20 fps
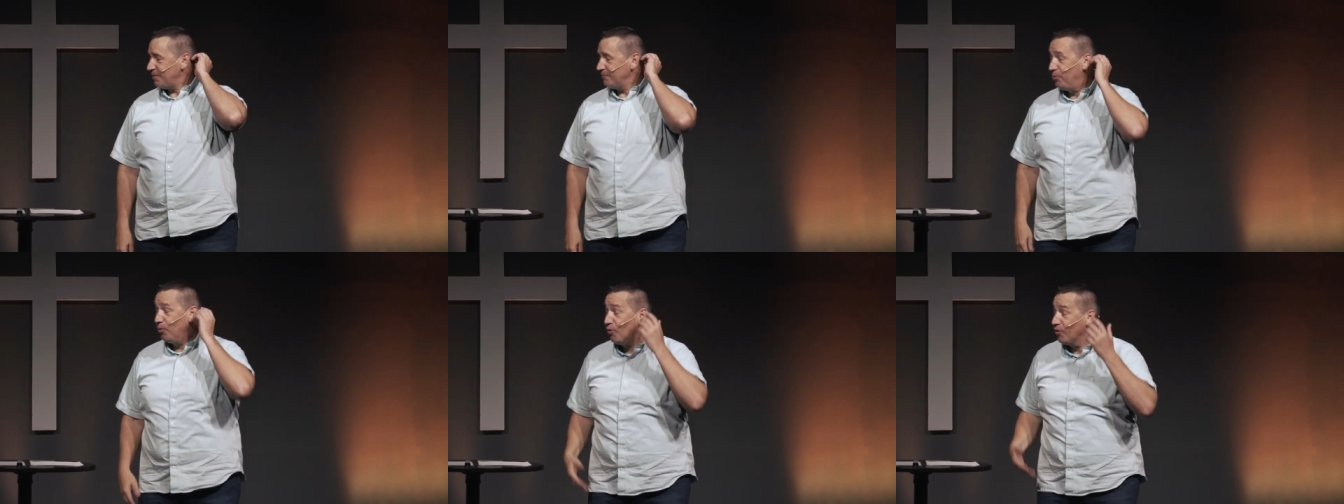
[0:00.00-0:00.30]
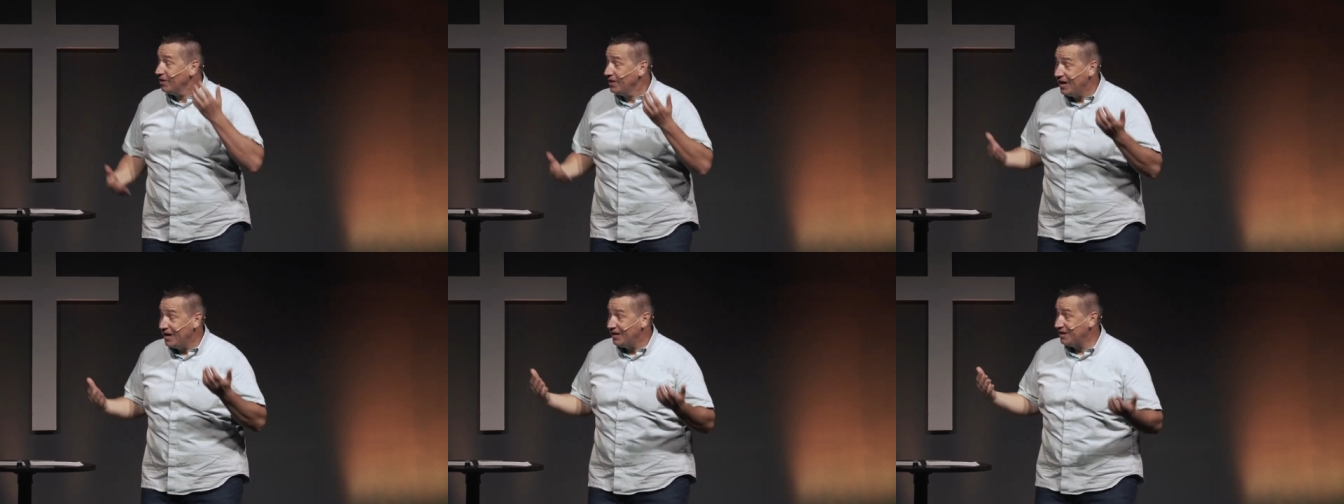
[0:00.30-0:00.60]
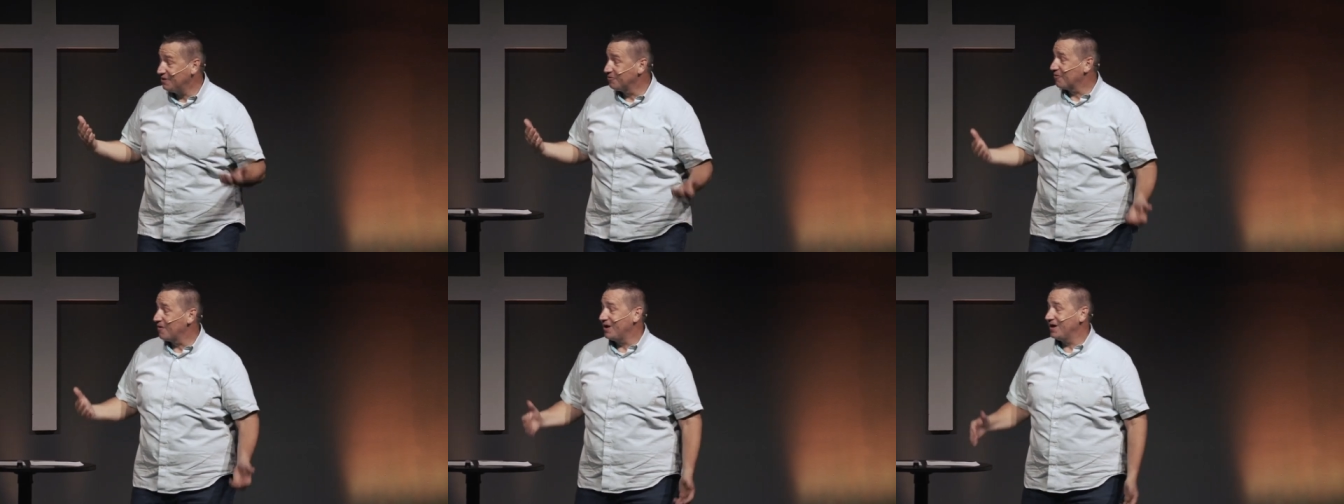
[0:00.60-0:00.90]
Poor
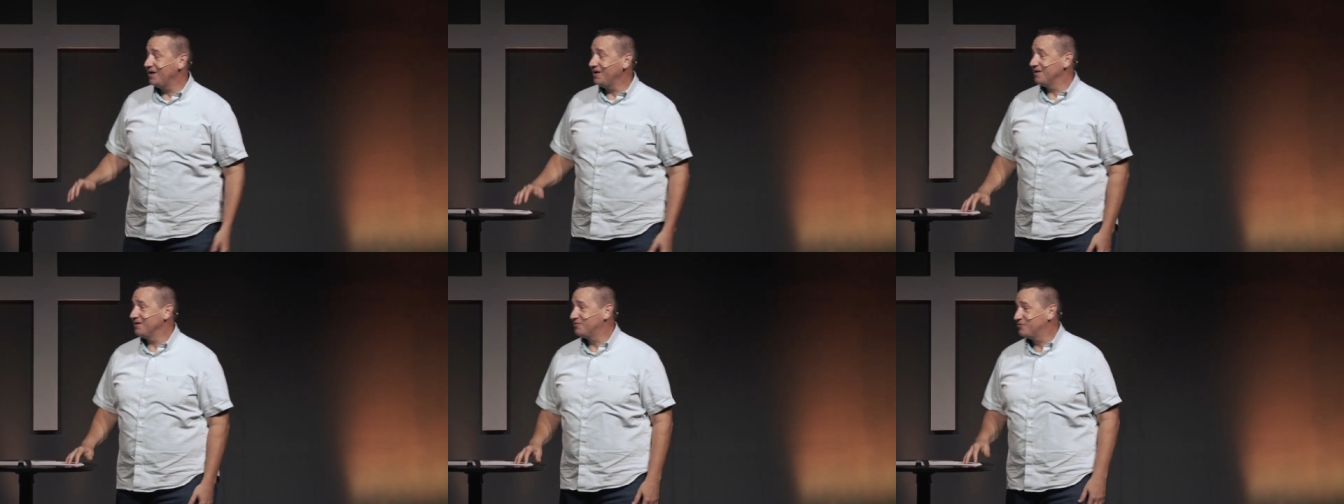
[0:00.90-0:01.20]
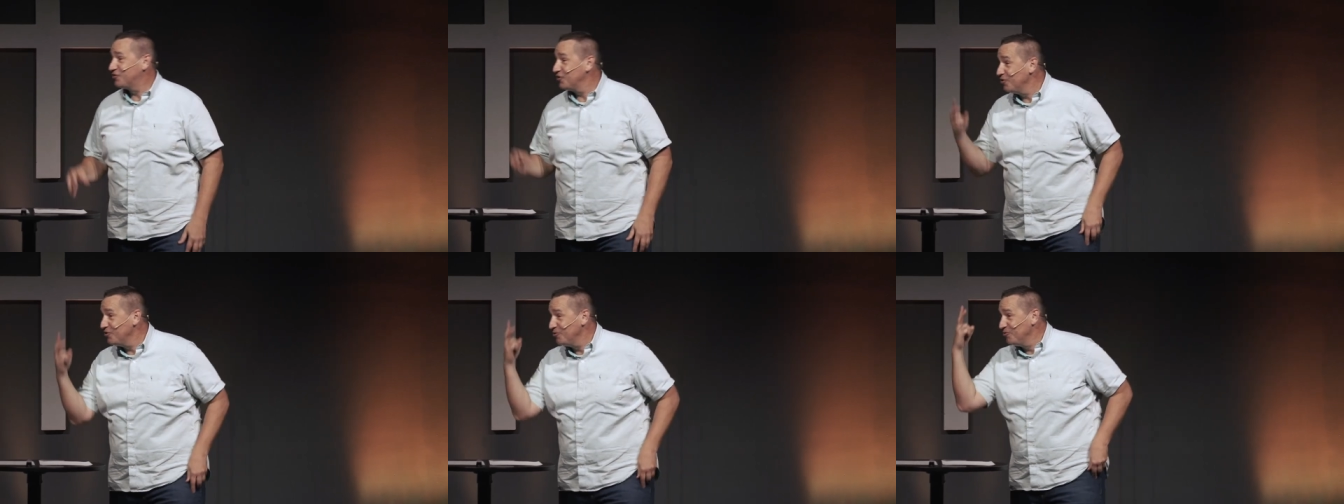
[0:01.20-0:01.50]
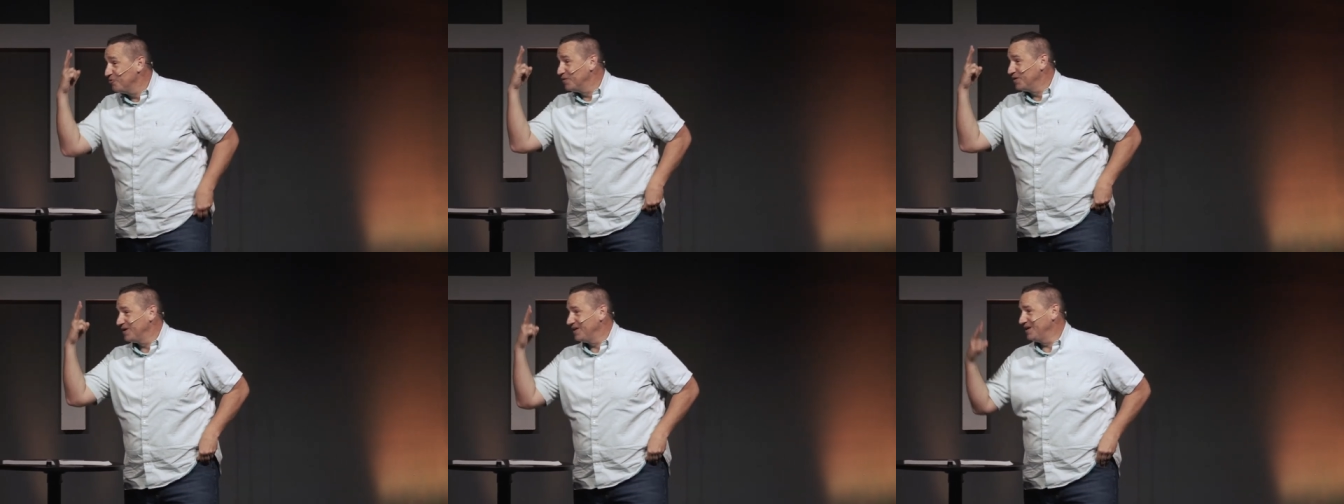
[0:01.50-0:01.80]
lady, right?
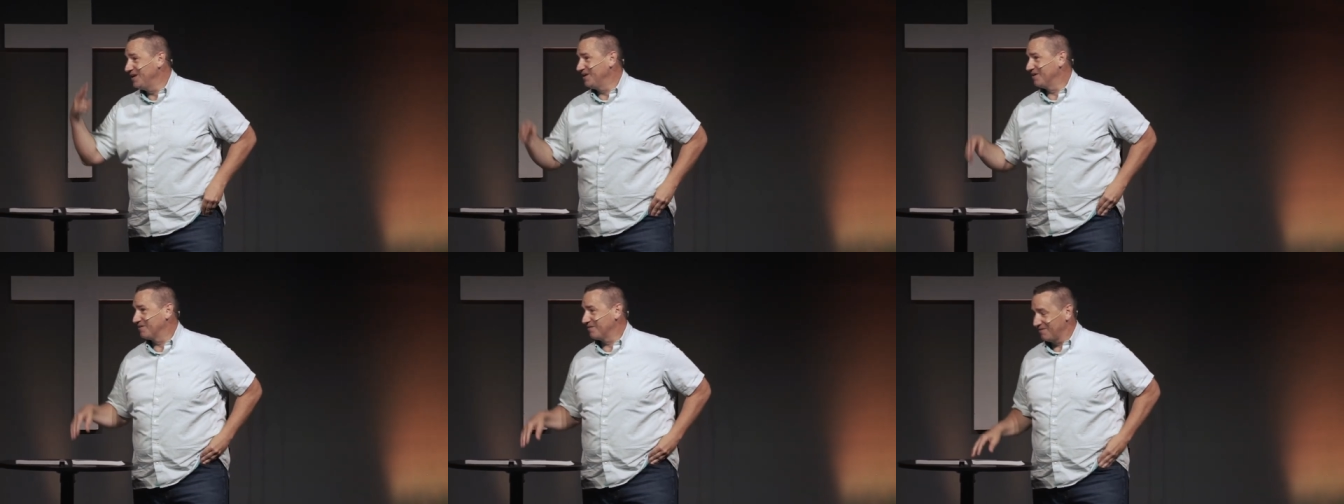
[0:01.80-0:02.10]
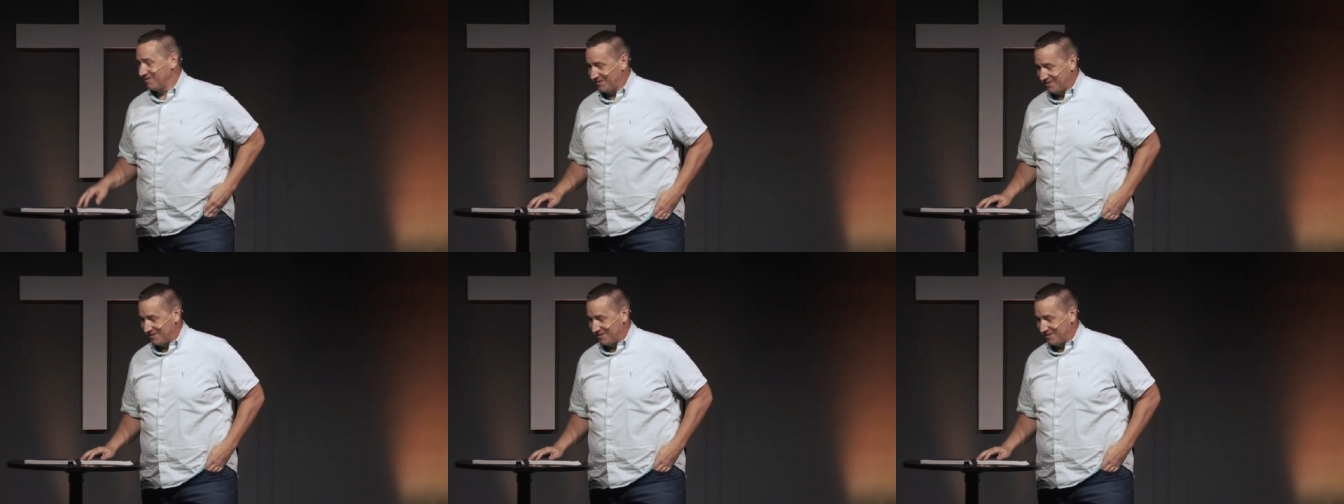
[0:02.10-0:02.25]
Two in a year.